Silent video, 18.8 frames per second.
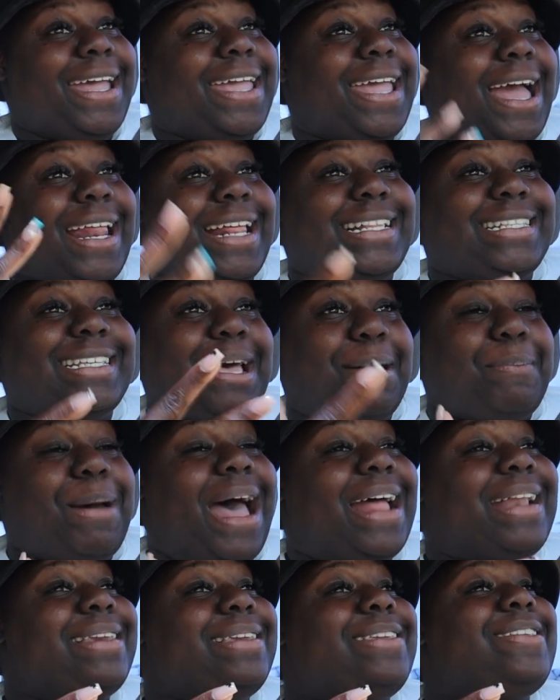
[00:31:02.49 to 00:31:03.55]
Y'all ain't talking
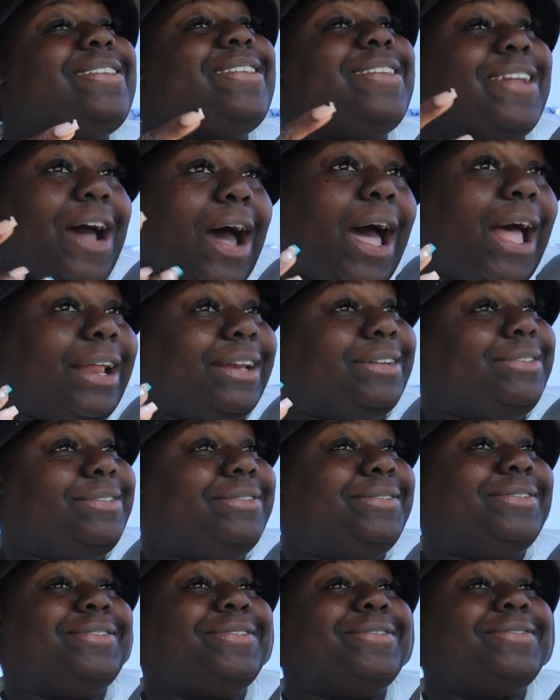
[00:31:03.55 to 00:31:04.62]
about
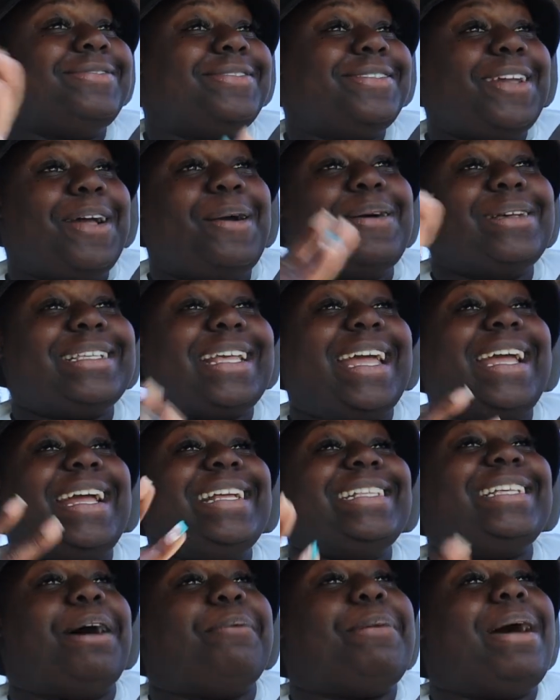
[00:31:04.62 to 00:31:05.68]
nothing. Y'all hoes
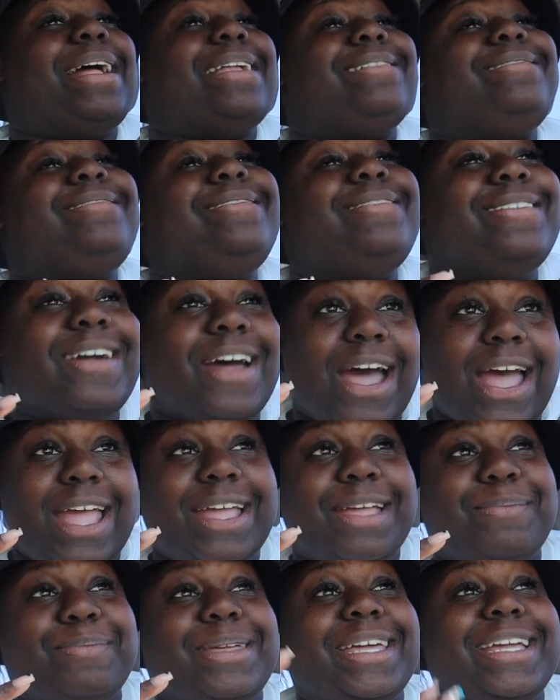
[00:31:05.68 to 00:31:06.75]
ain't talking about
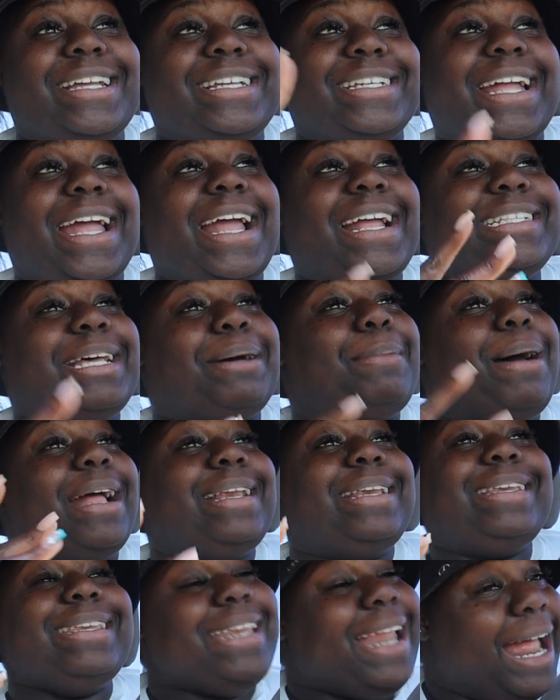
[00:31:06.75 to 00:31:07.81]
nothing, bitch. They ain't talking about
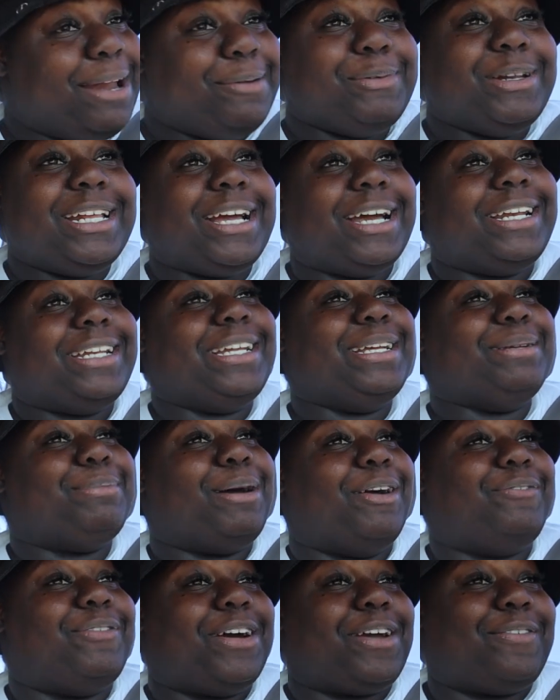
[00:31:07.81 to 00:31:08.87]
nothing when it comes to these
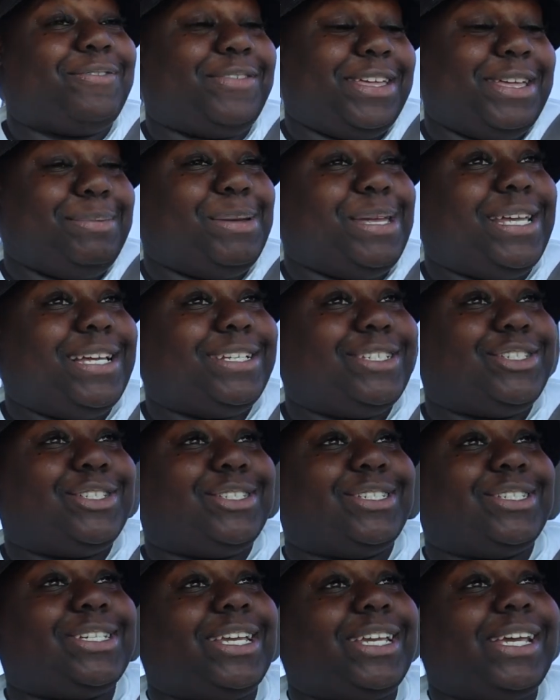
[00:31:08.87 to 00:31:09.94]
motherfucking feet,
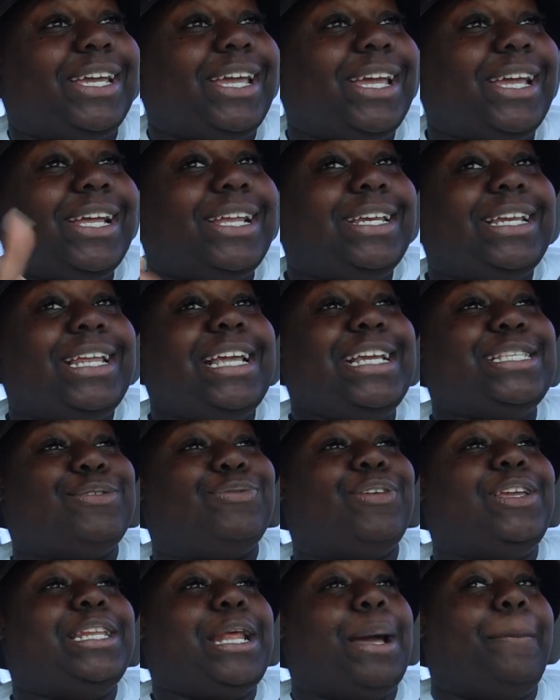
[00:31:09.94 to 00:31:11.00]
bitch. These
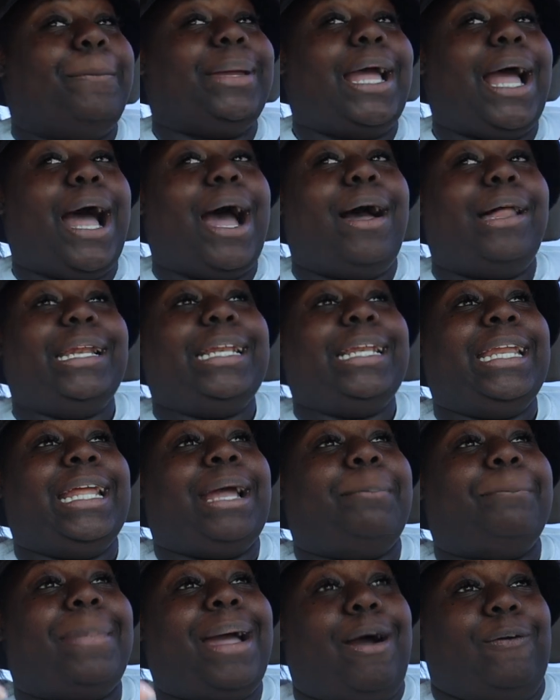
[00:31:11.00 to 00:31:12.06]
feet done been all in
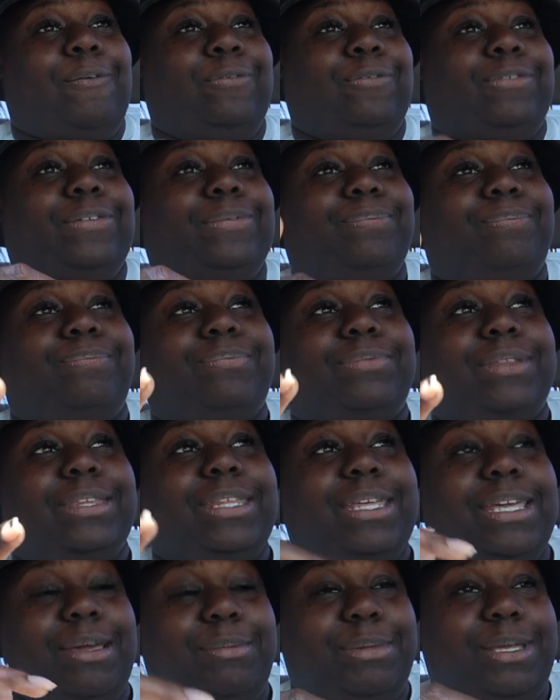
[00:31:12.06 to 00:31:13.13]
nigga mouth.
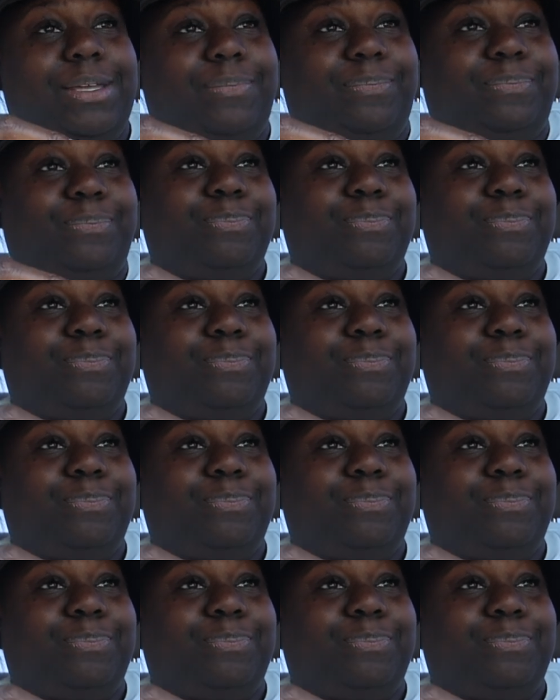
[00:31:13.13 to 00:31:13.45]
You hear me?